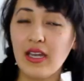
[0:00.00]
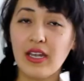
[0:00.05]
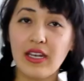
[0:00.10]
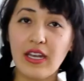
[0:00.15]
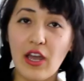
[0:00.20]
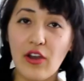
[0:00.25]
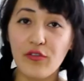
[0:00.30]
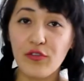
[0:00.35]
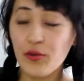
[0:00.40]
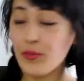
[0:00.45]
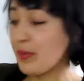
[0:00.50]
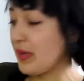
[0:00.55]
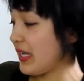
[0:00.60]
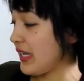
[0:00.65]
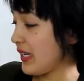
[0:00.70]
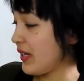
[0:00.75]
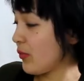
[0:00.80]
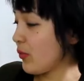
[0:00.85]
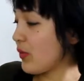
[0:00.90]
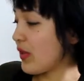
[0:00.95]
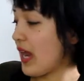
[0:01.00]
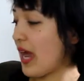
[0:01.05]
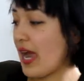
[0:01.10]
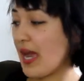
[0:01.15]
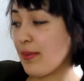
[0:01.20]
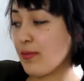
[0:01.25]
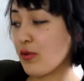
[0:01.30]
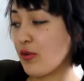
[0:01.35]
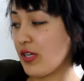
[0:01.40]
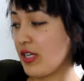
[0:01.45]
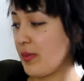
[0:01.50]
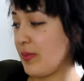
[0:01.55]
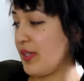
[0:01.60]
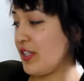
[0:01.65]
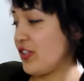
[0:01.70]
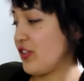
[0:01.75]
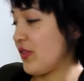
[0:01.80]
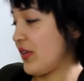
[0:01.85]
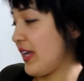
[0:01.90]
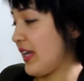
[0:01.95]
Now for me, what I'm going to be
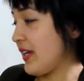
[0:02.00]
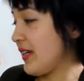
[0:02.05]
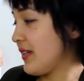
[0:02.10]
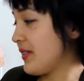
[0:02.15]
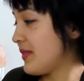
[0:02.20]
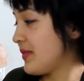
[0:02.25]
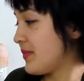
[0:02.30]
doing